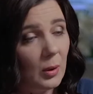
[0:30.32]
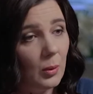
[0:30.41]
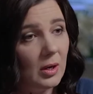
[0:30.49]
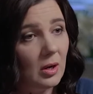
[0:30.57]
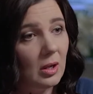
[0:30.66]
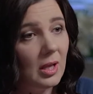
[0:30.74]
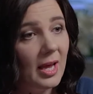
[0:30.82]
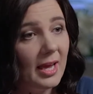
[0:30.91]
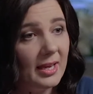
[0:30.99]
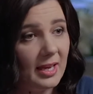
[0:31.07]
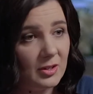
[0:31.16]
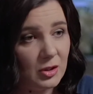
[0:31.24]
will
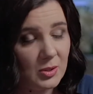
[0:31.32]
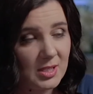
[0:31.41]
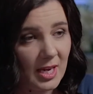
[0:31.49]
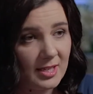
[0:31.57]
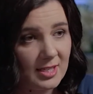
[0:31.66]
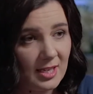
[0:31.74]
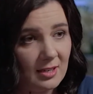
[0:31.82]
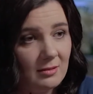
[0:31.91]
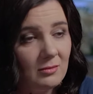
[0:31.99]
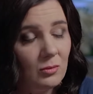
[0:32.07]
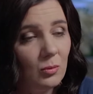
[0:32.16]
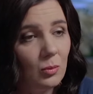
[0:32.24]
get you signed
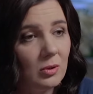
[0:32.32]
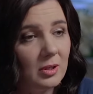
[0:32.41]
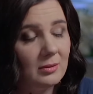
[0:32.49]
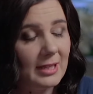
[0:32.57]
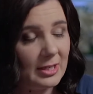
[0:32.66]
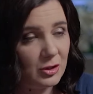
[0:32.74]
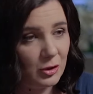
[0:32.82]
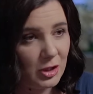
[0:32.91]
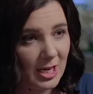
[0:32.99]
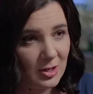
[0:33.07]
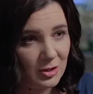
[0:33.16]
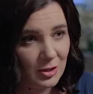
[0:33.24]
in, we'll get you
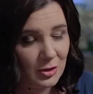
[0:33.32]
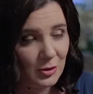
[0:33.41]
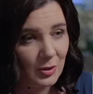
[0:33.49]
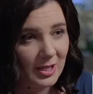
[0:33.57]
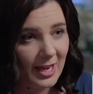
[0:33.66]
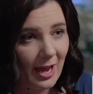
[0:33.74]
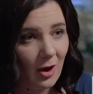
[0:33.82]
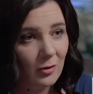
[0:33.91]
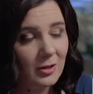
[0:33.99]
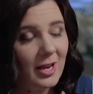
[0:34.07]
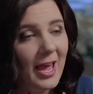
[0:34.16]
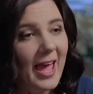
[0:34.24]
changed into a
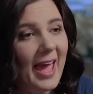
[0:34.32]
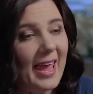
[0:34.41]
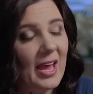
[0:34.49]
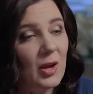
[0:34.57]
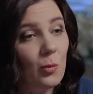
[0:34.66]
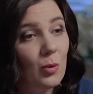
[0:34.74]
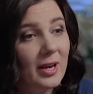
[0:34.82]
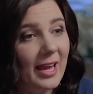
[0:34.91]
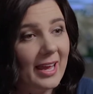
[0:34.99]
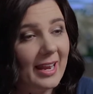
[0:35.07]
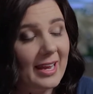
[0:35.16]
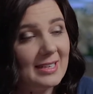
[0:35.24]
gown, and we'll
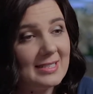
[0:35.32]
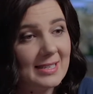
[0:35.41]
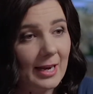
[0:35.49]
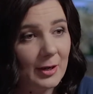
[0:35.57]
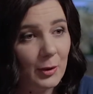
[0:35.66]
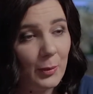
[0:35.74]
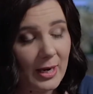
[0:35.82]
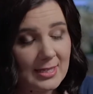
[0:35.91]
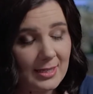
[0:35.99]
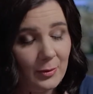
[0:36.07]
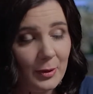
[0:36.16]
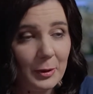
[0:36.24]
get a designer
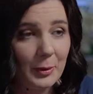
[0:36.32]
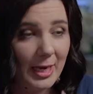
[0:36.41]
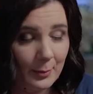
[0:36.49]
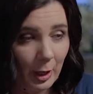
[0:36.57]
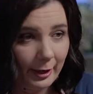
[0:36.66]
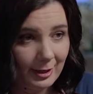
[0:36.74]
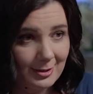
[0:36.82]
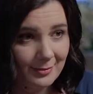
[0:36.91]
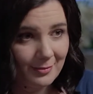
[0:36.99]
bracelet with your name on it.